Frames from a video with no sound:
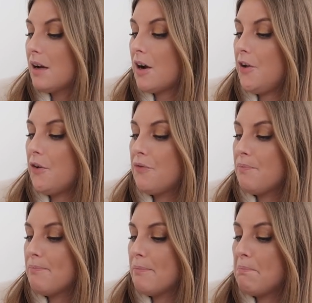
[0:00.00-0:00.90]
kind of
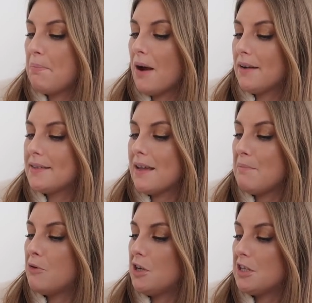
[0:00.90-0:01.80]
bugs
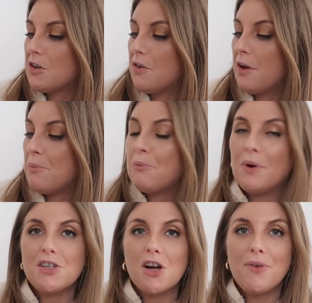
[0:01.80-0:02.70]
embroidered on them,
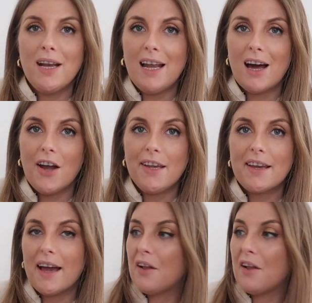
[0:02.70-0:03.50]
which I really like.